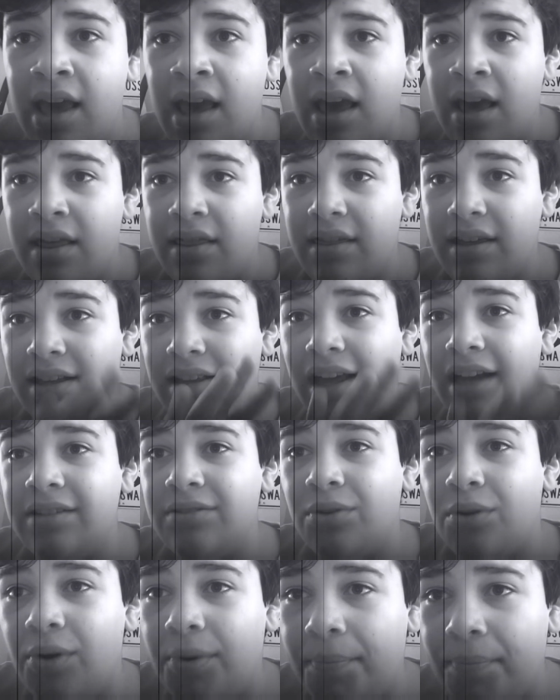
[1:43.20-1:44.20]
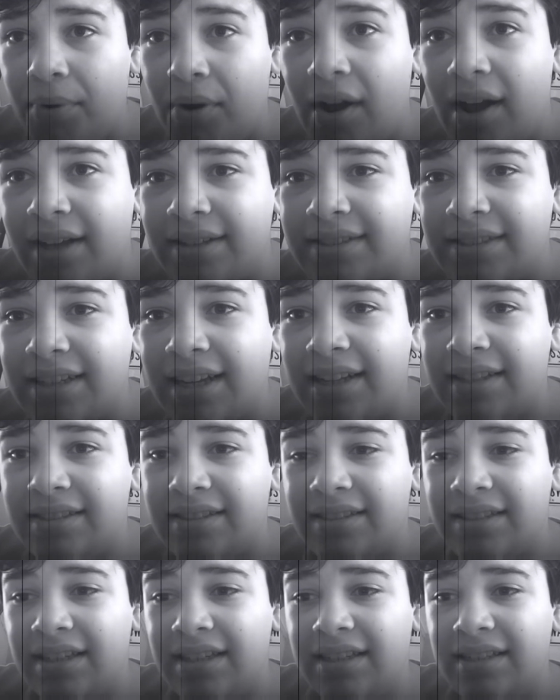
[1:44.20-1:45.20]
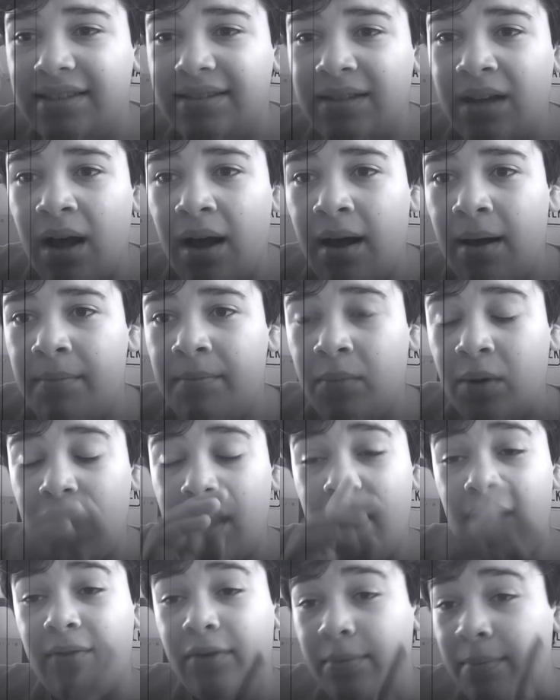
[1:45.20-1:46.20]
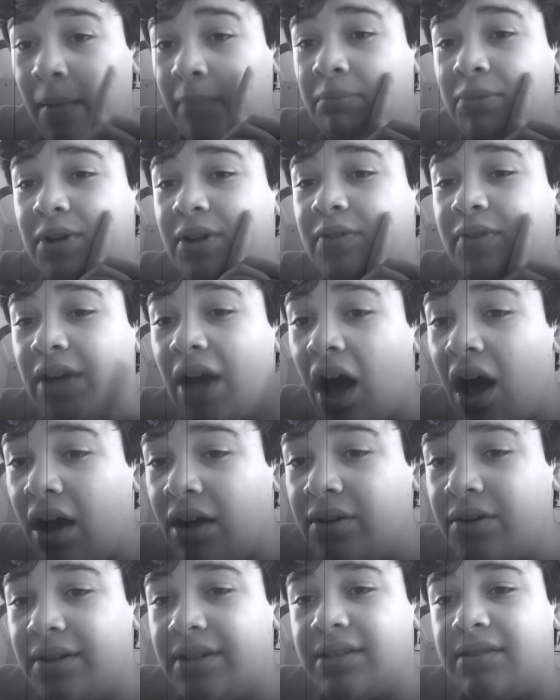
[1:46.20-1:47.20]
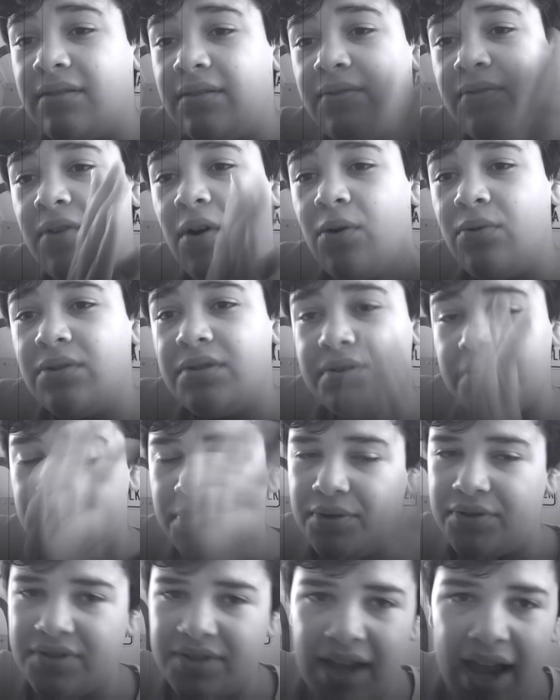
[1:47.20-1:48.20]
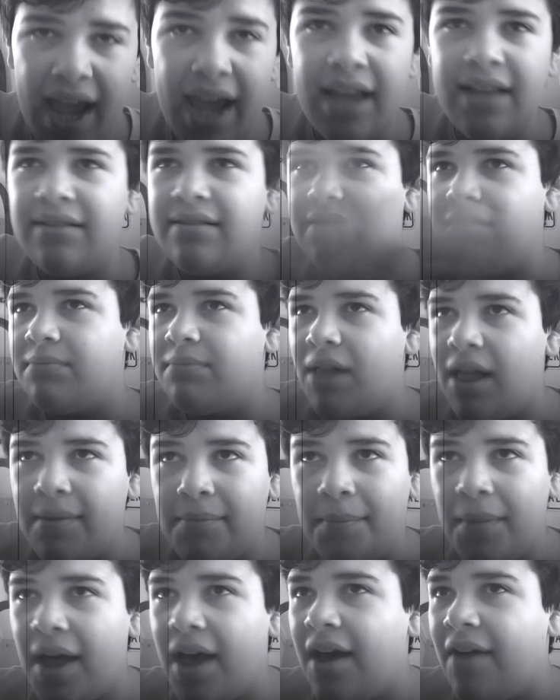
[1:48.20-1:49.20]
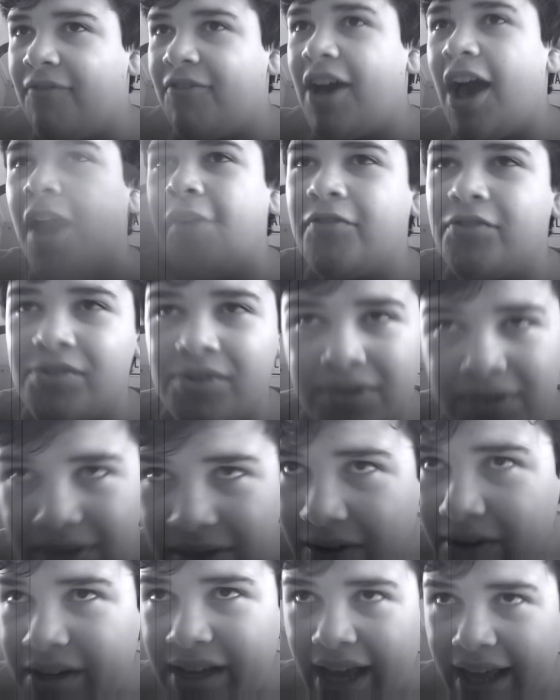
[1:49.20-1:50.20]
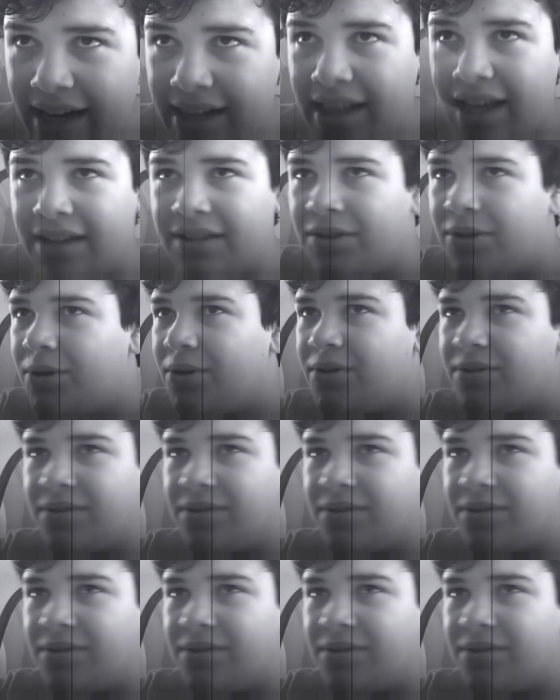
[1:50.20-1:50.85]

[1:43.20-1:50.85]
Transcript: The electoral process is um, where every member of Congress votes per state, so blah blah, 538 electors,